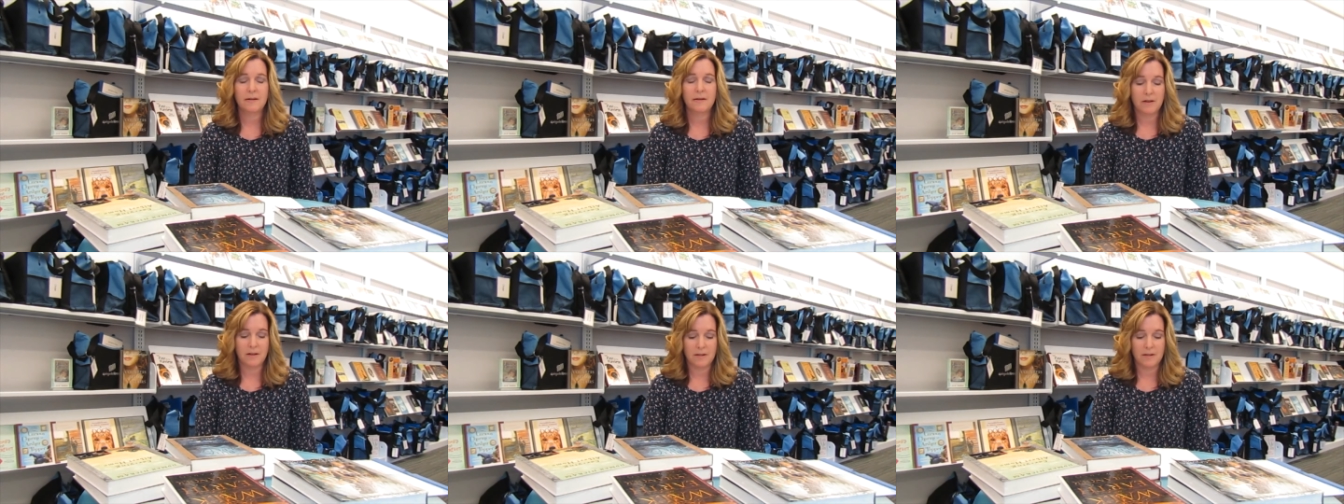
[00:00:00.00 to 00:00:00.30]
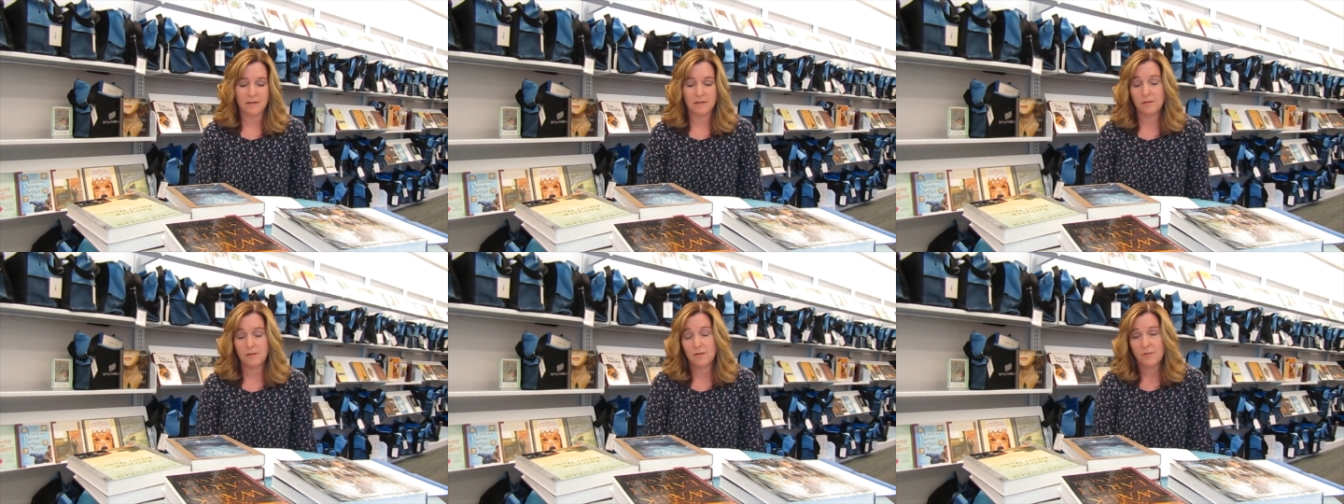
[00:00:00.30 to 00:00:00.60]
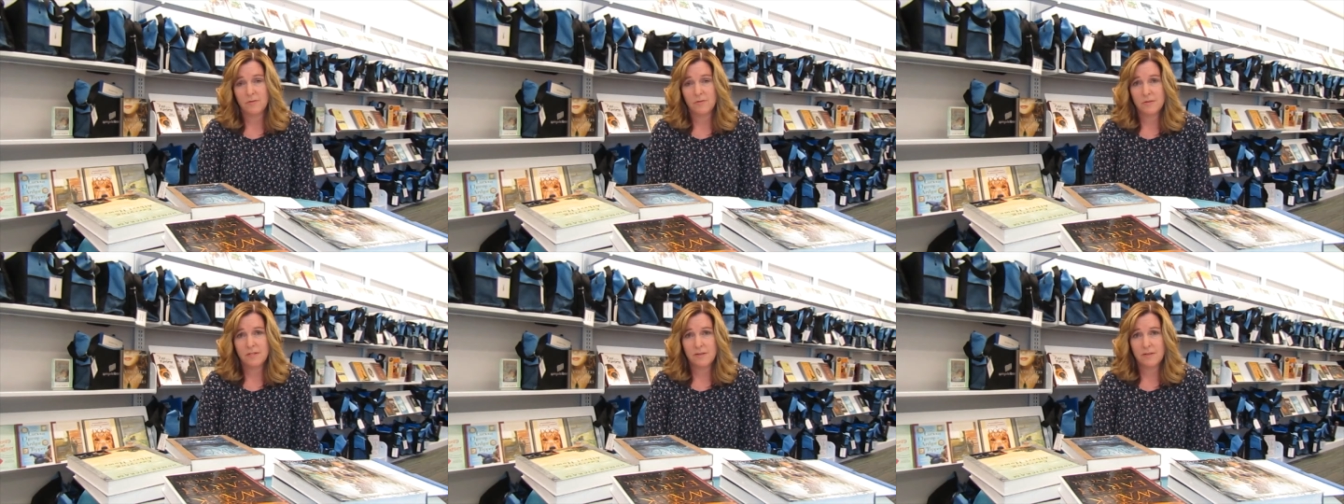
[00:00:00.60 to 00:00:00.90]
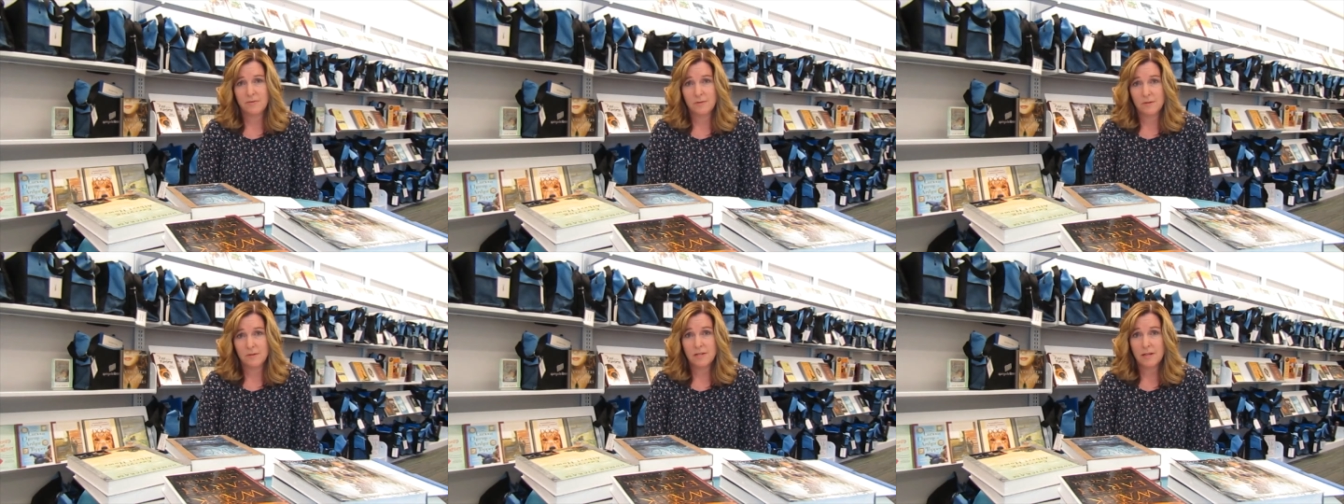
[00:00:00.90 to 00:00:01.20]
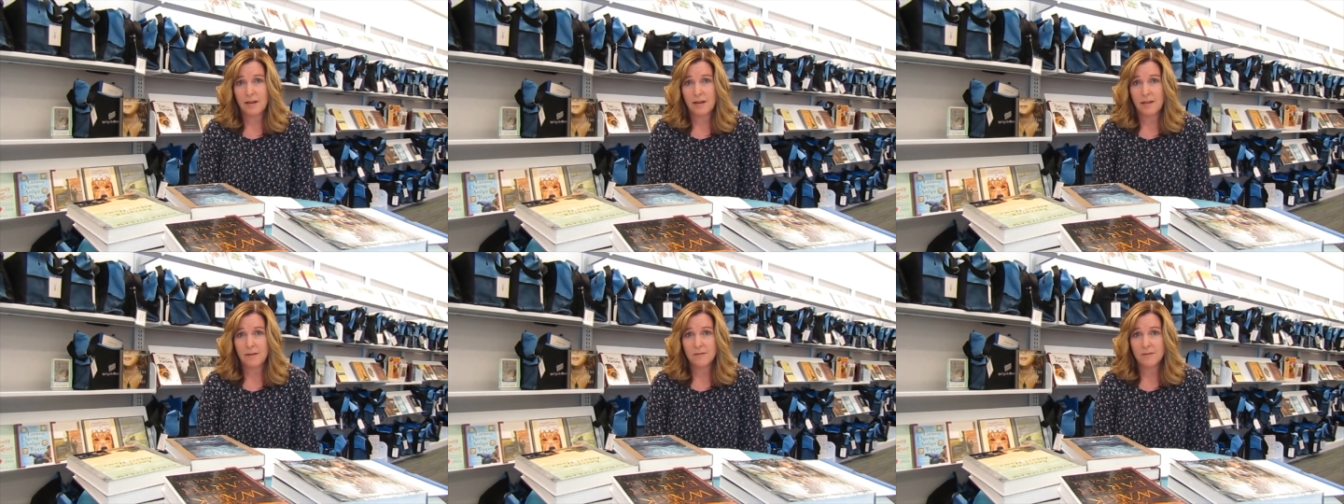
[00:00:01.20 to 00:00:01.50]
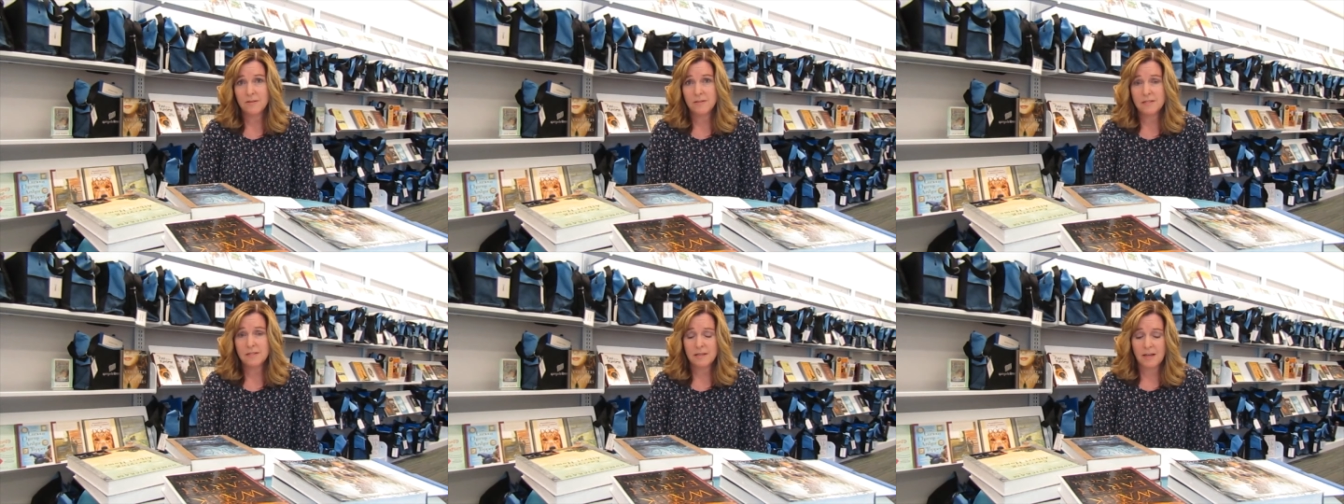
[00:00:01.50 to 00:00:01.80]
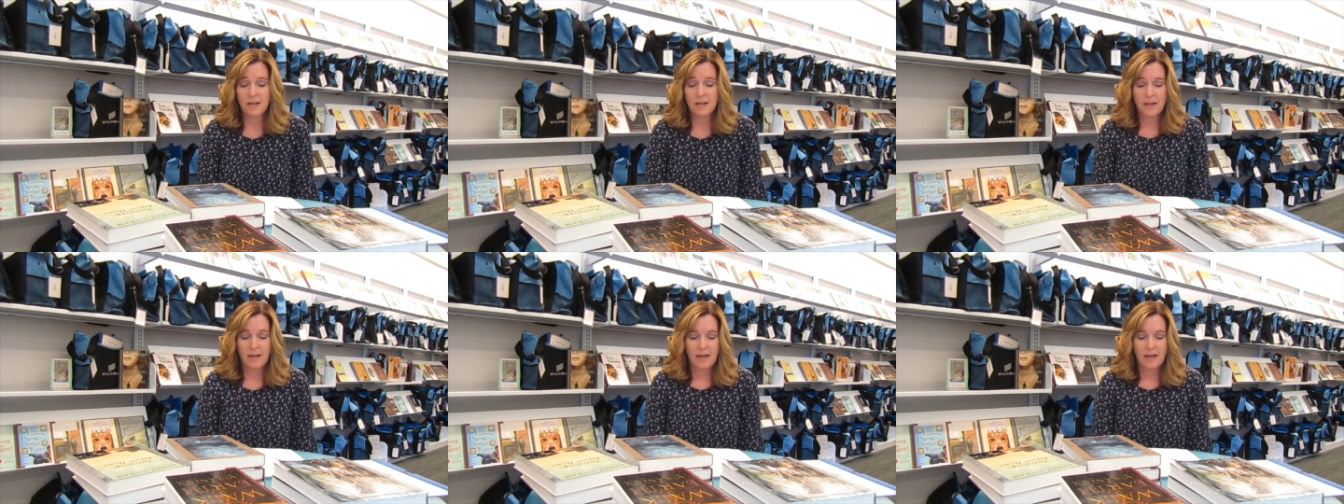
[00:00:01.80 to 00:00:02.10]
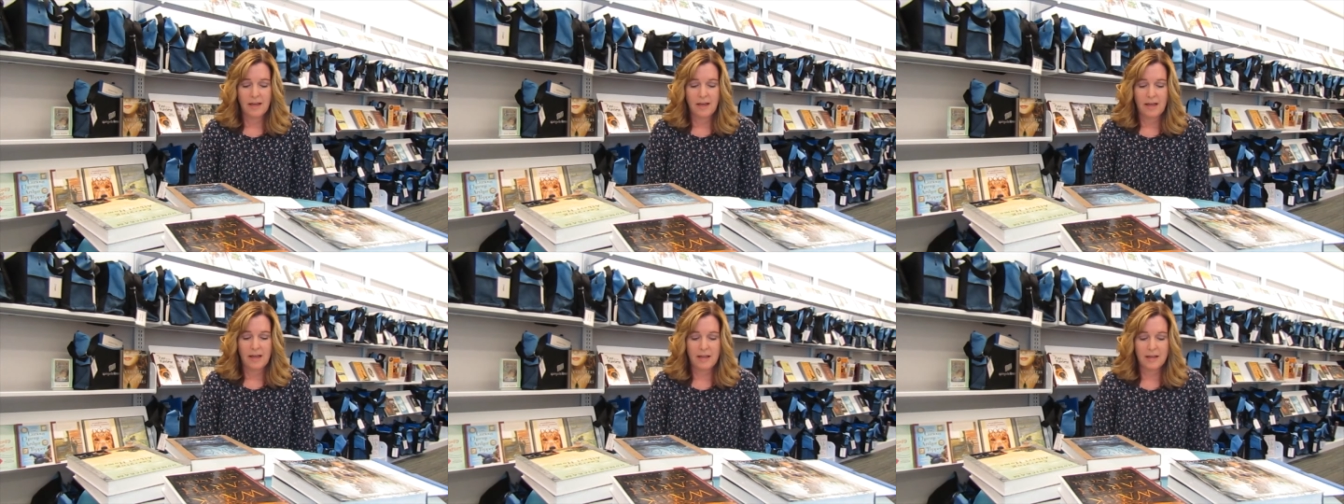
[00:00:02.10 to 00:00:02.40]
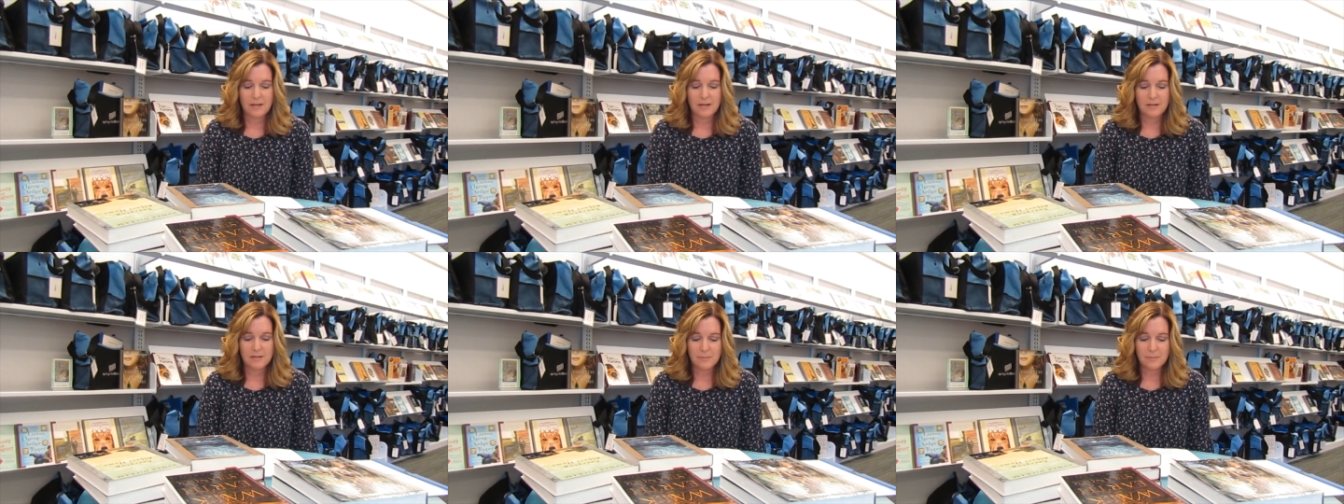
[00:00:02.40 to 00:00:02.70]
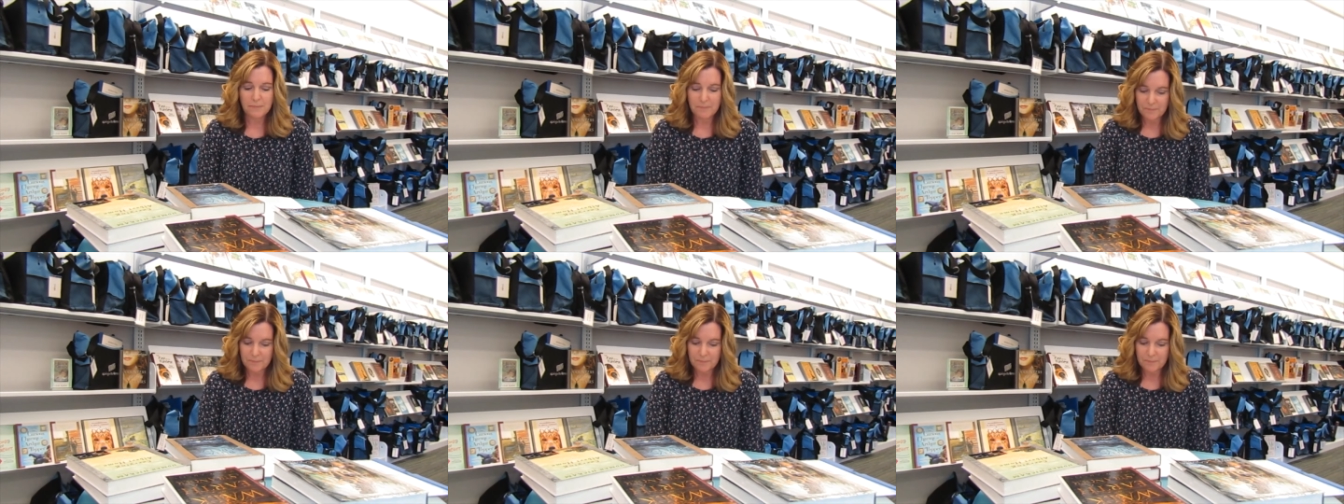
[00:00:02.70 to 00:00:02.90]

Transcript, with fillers: um, look for different titles, and